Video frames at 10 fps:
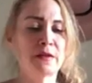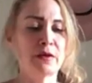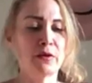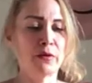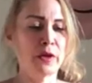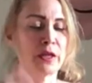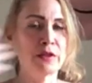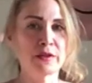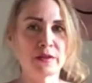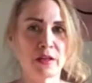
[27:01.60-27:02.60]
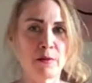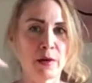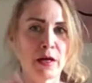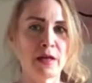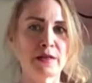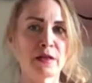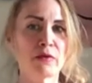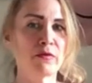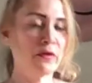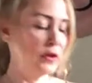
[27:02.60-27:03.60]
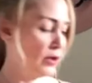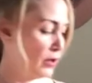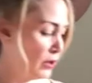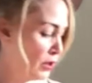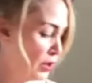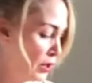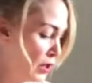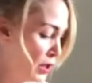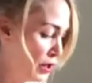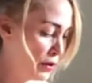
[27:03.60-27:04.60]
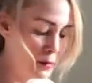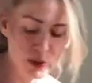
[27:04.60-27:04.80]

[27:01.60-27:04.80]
so then I just keep my eyes out for